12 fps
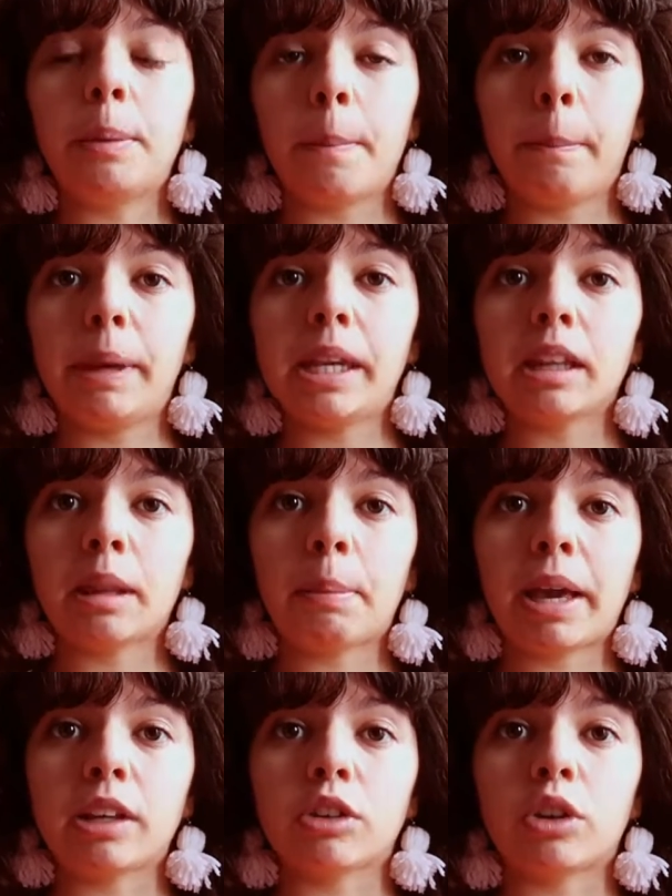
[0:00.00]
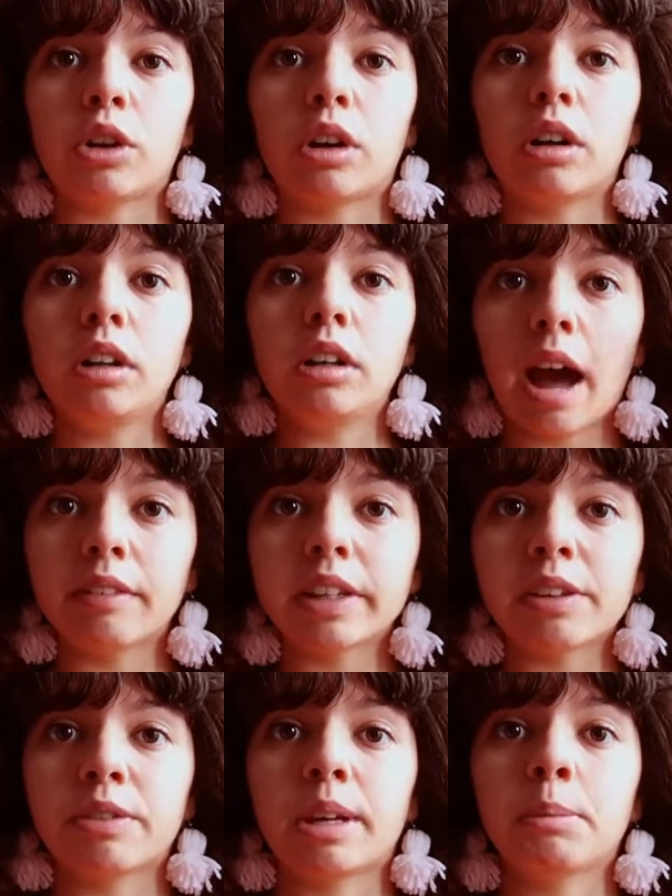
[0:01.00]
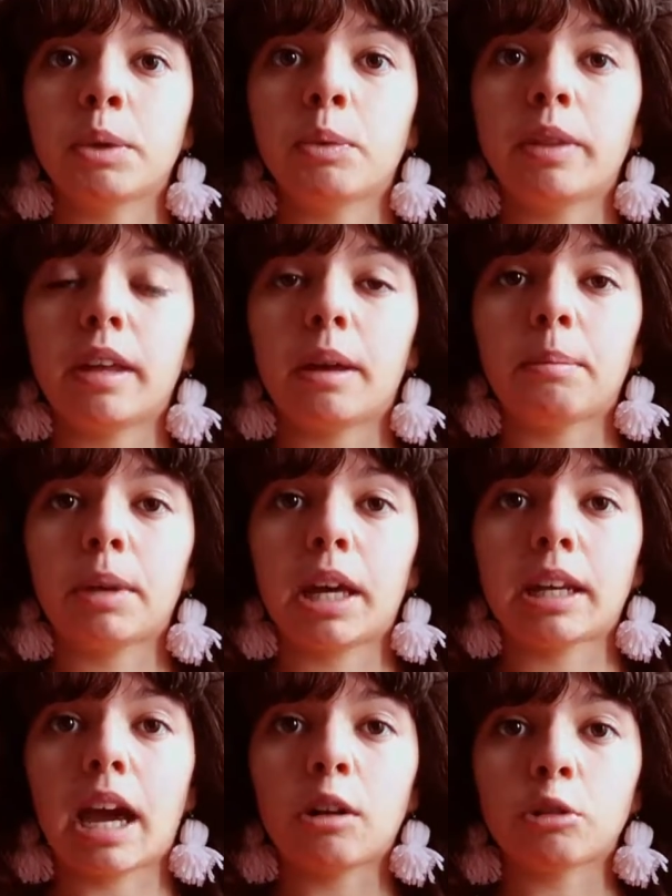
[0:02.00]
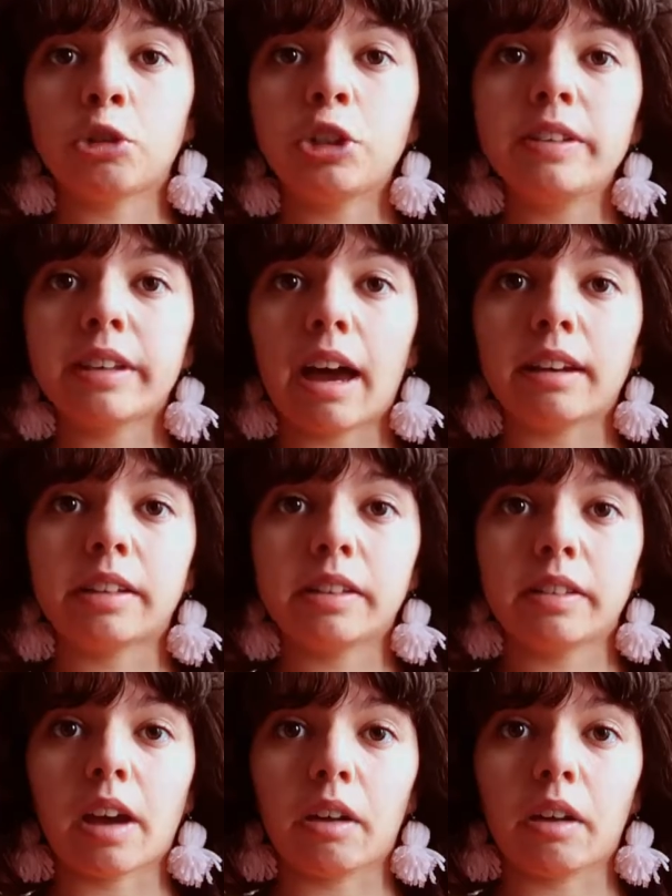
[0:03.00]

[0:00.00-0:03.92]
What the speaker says: meeting the painter, having a family with him, and how she's had to